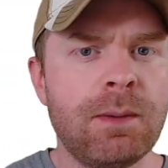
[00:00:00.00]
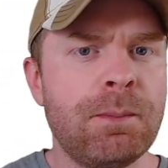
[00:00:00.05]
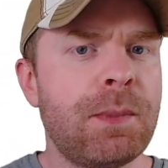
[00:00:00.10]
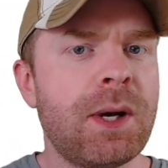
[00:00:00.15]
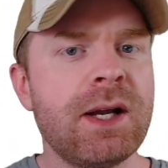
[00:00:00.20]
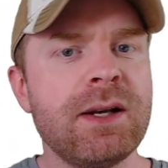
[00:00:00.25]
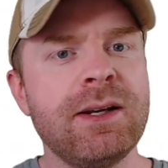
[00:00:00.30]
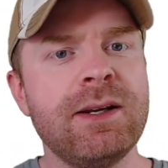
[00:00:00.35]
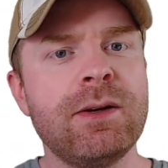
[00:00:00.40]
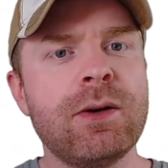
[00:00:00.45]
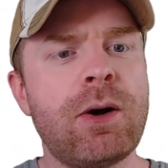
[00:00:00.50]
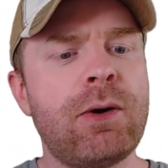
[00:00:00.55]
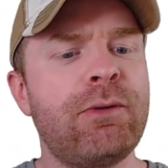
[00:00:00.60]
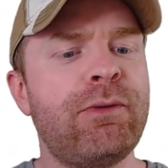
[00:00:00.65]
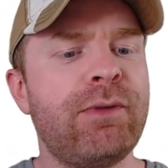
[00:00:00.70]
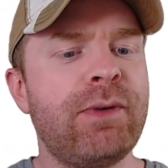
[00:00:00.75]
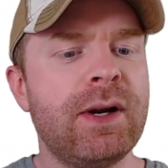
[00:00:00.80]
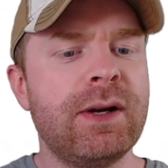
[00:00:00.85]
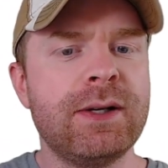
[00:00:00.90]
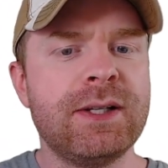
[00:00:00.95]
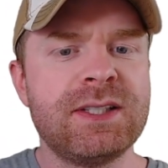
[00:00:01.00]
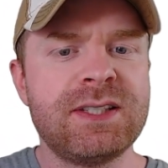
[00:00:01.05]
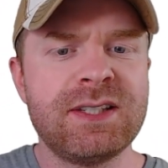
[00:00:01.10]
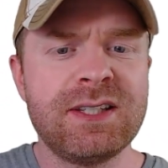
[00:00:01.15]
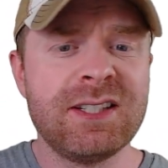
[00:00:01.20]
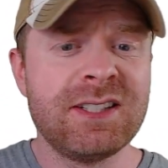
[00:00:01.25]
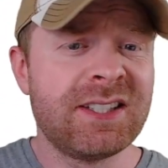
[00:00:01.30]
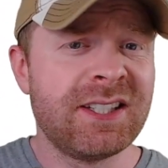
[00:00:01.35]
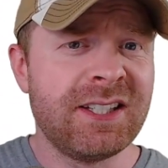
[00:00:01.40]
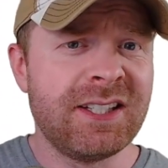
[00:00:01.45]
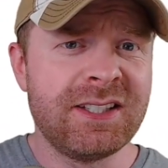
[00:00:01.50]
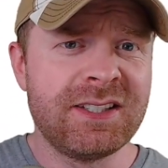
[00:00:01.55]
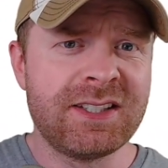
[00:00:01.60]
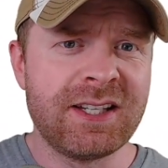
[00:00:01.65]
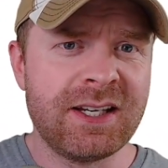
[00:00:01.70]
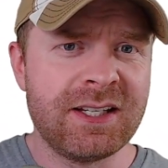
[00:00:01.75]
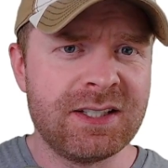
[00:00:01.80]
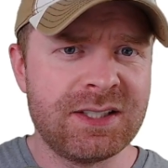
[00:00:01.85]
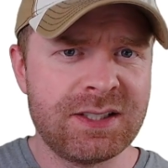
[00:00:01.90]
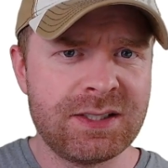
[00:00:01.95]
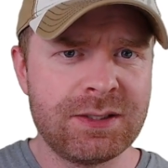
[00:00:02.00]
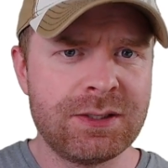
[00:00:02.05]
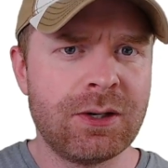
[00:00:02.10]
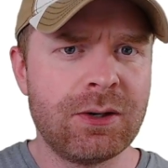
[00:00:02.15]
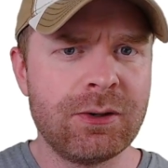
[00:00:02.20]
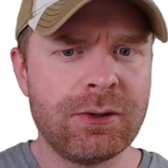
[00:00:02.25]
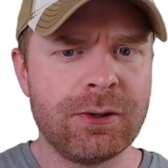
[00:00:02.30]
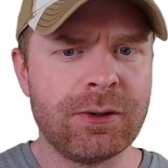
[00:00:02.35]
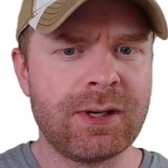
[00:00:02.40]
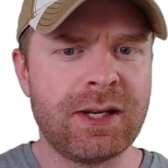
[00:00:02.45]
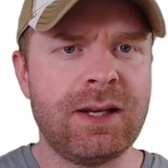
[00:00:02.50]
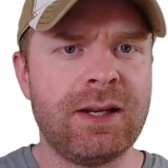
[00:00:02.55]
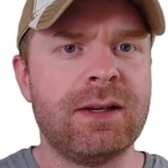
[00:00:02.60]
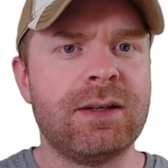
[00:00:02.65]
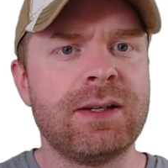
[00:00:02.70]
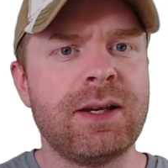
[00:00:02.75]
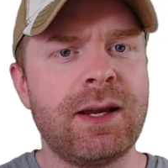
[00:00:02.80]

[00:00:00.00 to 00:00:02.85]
But in all fairness, this is a starter kit,